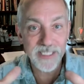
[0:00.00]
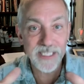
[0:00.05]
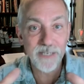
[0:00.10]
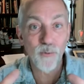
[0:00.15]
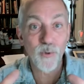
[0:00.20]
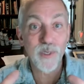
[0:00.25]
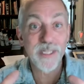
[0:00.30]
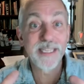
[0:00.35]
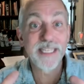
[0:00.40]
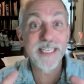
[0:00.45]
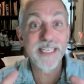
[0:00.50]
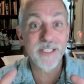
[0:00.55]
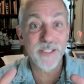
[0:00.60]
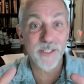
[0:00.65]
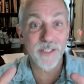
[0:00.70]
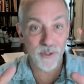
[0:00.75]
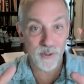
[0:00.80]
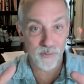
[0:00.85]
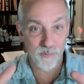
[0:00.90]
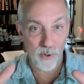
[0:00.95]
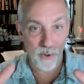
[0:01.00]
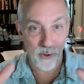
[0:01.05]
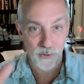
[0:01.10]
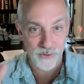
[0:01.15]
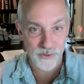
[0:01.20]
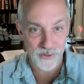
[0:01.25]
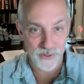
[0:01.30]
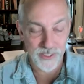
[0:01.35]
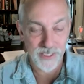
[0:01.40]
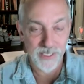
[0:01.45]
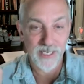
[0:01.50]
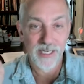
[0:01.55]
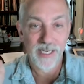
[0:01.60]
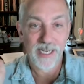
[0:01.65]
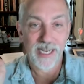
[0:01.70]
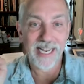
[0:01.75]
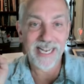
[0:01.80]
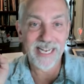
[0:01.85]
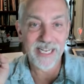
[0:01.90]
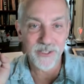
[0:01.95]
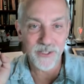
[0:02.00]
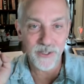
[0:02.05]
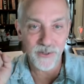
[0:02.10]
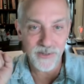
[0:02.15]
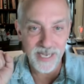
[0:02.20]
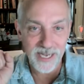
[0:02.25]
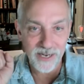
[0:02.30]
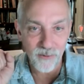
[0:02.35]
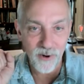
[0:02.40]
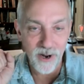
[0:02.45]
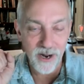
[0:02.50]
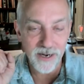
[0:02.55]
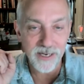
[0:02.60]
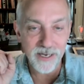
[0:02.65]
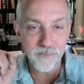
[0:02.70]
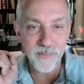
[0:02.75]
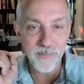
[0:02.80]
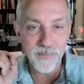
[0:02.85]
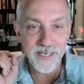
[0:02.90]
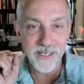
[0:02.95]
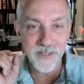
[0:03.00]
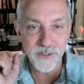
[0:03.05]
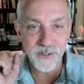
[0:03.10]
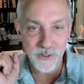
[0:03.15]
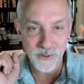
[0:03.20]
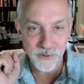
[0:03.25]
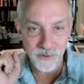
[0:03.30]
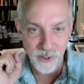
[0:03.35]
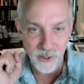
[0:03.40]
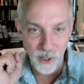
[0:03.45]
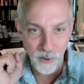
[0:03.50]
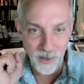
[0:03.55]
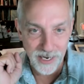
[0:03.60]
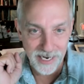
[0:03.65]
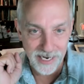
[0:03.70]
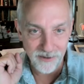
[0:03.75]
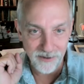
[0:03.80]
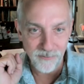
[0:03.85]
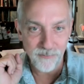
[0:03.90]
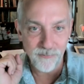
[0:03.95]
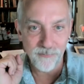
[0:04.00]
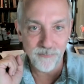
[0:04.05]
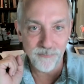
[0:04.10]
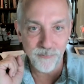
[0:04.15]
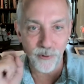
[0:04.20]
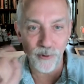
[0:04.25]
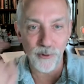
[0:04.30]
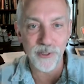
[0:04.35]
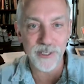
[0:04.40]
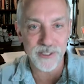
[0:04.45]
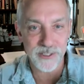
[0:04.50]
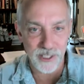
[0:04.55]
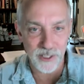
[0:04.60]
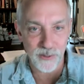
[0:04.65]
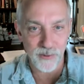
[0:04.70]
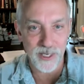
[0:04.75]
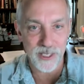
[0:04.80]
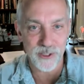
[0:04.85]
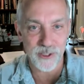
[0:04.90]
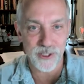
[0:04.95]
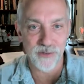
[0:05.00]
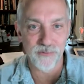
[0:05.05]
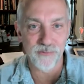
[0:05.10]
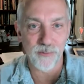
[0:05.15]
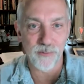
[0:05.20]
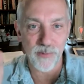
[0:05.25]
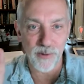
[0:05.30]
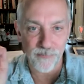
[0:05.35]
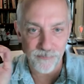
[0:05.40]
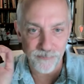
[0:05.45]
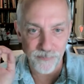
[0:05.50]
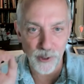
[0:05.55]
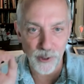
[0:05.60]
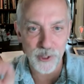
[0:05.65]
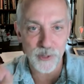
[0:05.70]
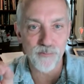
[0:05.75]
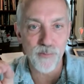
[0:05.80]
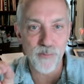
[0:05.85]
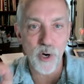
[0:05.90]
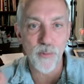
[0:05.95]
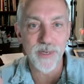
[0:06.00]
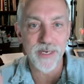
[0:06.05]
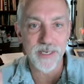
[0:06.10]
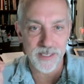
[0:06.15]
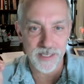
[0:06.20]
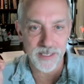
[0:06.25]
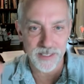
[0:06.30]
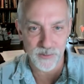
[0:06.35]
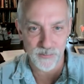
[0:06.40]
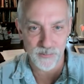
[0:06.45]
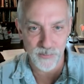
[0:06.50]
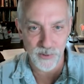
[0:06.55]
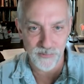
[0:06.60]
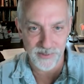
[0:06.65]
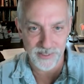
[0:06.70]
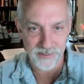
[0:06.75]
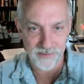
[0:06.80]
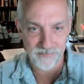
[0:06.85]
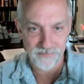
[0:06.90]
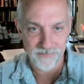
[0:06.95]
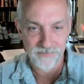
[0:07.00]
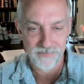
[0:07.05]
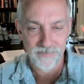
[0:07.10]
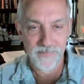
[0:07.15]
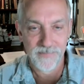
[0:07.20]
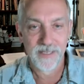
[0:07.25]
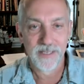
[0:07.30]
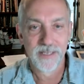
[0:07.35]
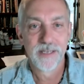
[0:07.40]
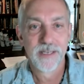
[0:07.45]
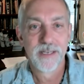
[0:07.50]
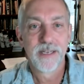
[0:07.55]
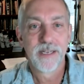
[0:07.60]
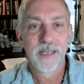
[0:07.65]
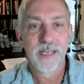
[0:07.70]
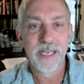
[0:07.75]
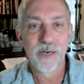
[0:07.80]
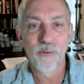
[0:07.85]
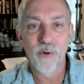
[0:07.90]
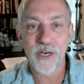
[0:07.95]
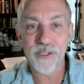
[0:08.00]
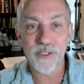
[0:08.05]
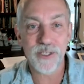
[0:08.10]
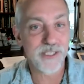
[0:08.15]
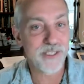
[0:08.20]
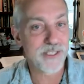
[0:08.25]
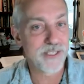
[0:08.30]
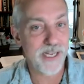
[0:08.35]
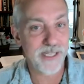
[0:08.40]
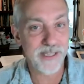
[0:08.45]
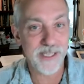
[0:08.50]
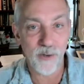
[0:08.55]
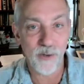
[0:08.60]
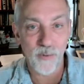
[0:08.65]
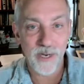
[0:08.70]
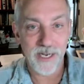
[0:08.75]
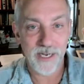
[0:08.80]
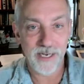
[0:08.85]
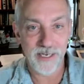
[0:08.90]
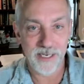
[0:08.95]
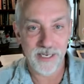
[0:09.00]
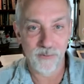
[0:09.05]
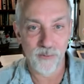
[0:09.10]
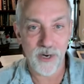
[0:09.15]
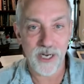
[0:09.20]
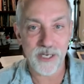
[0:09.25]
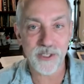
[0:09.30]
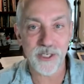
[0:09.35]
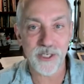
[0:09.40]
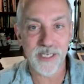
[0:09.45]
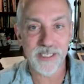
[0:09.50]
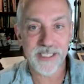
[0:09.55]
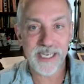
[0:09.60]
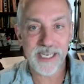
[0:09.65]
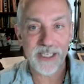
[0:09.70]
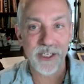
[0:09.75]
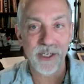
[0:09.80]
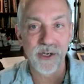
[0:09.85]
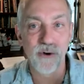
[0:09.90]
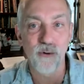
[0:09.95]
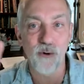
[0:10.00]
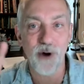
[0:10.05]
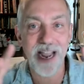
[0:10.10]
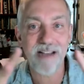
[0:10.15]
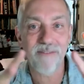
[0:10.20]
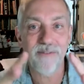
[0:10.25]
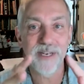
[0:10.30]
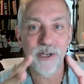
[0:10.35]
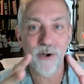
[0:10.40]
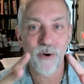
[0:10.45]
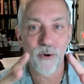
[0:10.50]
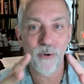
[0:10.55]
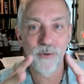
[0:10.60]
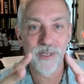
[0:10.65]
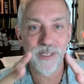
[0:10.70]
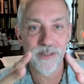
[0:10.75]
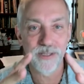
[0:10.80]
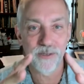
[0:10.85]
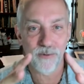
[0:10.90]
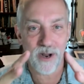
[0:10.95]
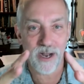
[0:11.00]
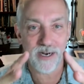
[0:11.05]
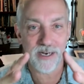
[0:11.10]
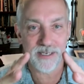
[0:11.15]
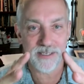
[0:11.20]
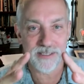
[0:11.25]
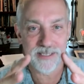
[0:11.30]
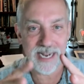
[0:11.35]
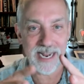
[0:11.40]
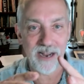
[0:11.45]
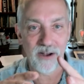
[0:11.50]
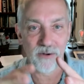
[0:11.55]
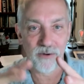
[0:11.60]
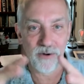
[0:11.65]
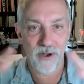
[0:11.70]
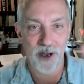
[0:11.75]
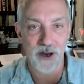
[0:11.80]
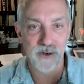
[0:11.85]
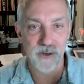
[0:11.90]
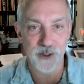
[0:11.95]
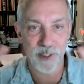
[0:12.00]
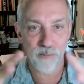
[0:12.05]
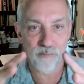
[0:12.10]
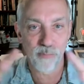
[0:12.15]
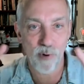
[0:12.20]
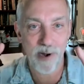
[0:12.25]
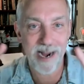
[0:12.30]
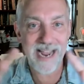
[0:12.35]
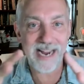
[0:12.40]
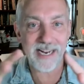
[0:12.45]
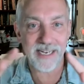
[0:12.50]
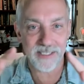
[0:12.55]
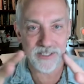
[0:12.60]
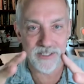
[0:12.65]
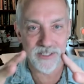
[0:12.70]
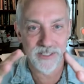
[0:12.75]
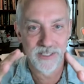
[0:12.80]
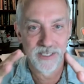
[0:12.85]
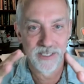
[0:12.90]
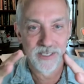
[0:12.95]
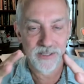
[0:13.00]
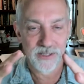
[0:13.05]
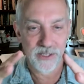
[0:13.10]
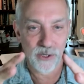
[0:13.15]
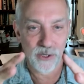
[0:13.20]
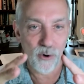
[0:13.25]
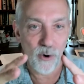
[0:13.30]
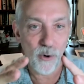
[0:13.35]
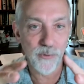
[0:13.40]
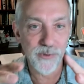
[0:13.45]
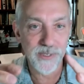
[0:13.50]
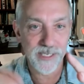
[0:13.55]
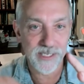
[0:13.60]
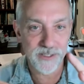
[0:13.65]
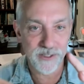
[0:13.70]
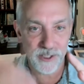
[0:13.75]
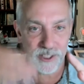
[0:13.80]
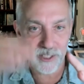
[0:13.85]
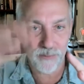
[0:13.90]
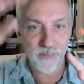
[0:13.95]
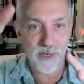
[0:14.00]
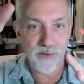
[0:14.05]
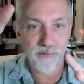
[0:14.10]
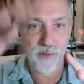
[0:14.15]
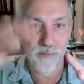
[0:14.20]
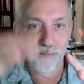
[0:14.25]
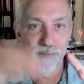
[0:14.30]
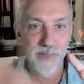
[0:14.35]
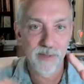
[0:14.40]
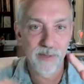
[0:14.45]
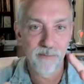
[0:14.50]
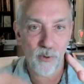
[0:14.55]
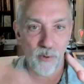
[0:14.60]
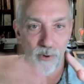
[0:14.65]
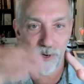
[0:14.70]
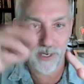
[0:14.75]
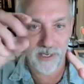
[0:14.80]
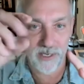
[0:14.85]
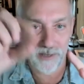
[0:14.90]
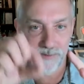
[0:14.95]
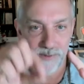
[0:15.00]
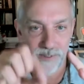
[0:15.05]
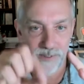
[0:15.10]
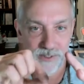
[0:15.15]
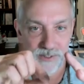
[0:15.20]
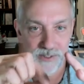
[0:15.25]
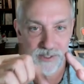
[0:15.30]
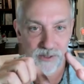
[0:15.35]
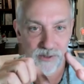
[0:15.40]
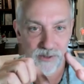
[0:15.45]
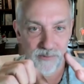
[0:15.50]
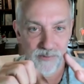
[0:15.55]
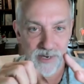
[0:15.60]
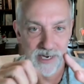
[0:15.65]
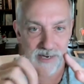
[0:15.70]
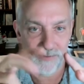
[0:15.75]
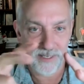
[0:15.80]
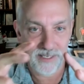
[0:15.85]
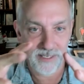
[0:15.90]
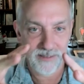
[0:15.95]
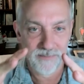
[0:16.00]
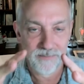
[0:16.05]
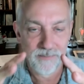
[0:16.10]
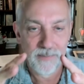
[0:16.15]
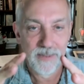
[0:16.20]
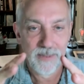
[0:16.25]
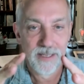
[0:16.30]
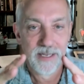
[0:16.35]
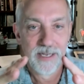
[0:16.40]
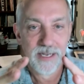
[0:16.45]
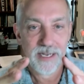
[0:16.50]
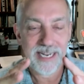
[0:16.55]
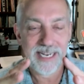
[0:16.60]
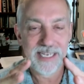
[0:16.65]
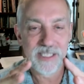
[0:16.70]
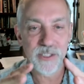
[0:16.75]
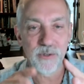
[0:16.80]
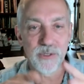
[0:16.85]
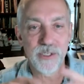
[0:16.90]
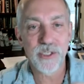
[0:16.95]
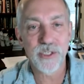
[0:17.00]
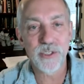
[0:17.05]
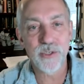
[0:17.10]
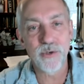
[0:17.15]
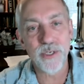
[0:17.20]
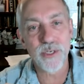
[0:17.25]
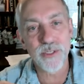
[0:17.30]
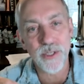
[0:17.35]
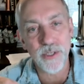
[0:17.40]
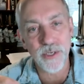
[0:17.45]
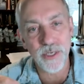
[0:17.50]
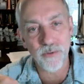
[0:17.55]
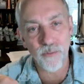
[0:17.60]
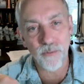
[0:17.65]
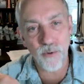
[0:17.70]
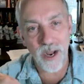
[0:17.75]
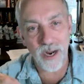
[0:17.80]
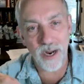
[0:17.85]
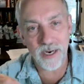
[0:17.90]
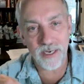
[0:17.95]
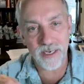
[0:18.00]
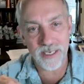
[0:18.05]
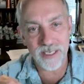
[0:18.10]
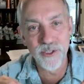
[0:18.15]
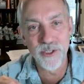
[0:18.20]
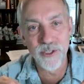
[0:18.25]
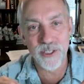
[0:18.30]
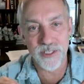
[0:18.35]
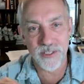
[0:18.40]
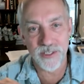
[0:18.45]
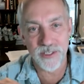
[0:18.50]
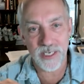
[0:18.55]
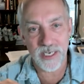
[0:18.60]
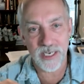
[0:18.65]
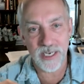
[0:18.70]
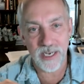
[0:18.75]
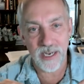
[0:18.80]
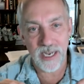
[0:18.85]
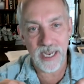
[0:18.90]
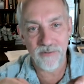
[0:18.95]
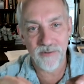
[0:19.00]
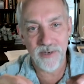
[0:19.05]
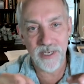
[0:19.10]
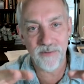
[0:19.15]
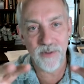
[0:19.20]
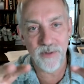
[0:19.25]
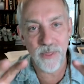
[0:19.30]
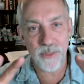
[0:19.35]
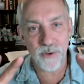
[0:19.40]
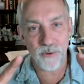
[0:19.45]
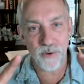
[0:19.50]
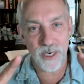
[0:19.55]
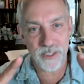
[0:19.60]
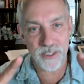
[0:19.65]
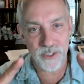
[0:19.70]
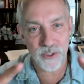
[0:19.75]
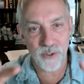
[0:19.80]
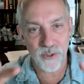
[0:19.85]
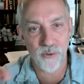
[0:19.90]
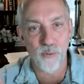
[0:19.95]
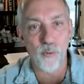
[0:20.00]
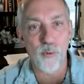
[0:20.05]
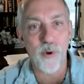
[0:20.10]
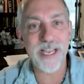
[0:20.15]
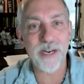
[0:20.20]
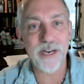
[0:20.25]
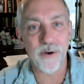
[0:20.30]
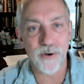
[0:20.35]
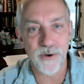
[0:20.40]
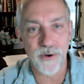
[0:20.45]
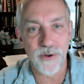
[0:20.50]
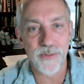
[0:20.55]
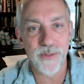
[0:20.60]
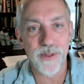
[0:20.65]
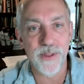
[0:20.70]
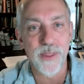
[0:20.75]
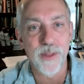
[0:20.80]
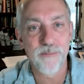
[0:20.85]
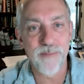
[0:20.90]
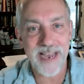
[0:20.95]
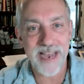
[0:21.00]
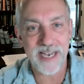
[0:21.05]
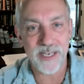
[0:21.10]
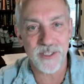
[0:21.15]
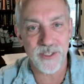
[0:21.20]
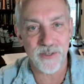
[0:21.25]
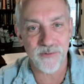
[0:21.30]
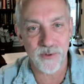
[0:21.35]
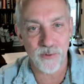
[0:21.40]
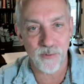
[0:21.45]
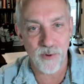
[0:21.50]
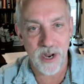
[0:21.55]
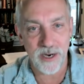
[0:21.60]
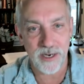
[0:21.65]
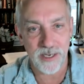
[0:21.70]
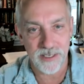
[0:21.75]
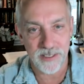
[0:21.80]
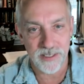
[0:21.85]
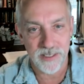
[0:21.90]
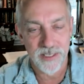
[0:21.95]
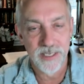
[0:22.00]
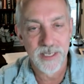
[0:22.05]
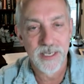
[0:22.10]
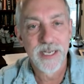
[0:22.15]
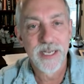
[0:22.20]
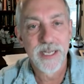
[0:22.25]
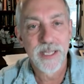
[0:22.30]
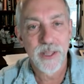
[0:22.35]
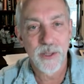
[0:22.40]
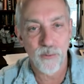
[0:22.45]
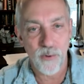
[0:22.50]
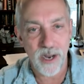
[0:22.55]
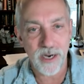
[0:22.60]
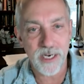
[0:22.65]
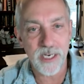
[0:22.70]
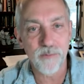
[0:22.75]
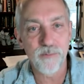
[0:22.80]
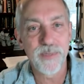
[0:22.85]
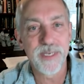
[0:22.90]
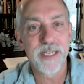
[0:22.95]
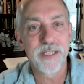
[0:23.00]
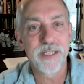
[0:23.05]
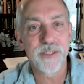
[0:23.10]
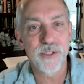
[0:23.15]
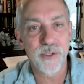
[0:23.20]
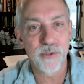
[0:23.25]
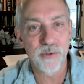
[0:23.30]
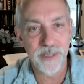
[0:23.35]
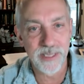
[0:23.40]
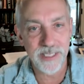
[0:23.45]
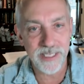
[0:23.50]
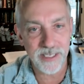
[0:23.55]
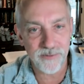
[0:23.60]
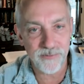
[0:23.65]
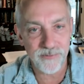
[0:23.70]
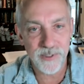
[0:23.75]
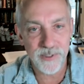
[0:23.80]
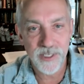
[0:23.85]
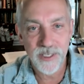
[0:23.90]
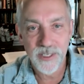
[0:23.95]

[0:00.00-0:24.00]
release those bolts. And so that rocket begins to go at full acceleration from the first moment it is moving. In Russia, it's not that way. In Russia, it's actually gravity holding the rocket down onto some brackets that are holding it just above the midpoint of its center of gravity. And so as soon as the rocket engines have given thrust greater than the mass of the rocket, the rocket begins to lift,